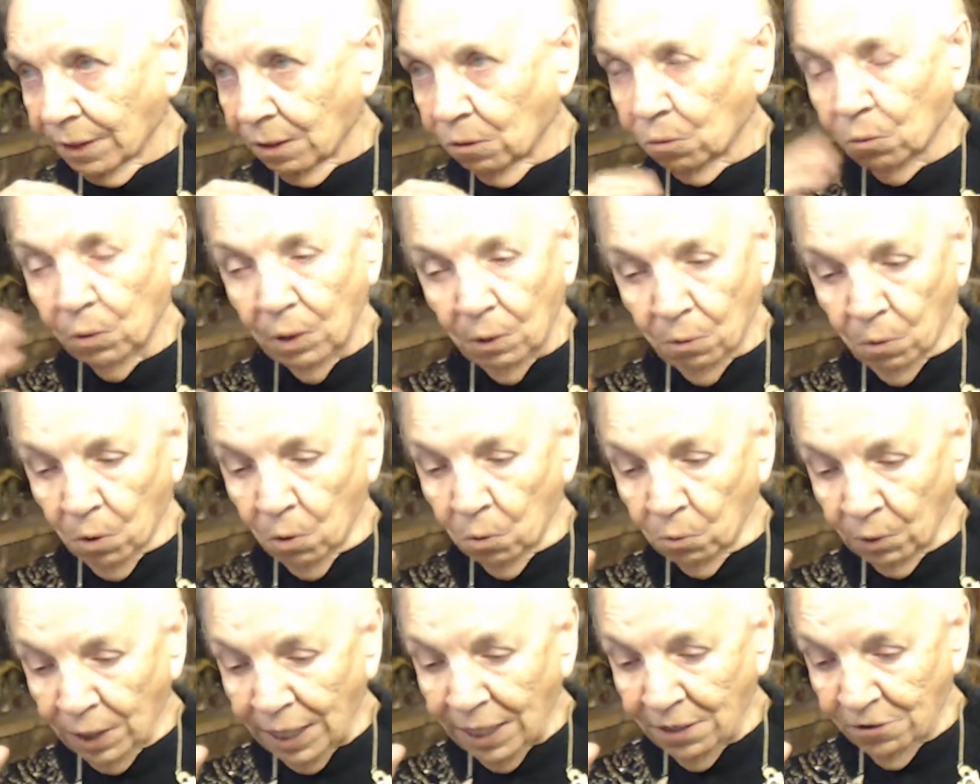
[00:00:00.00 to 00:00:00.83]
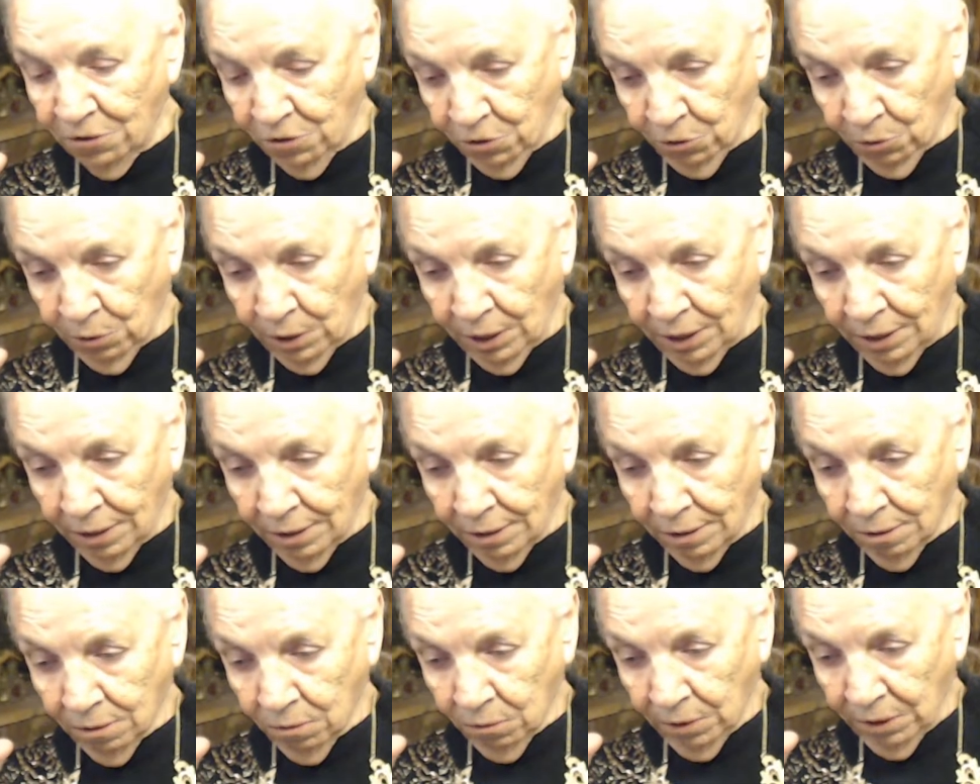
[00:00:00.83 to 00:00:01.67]
We won't get to it.
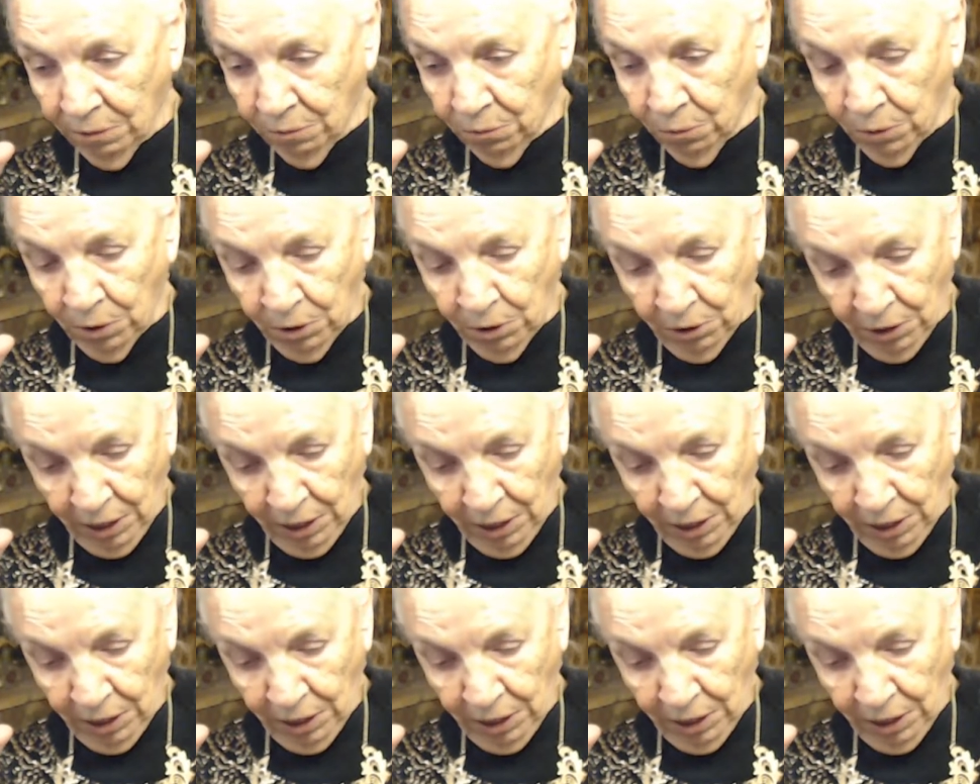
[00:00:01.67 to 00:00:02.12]
We're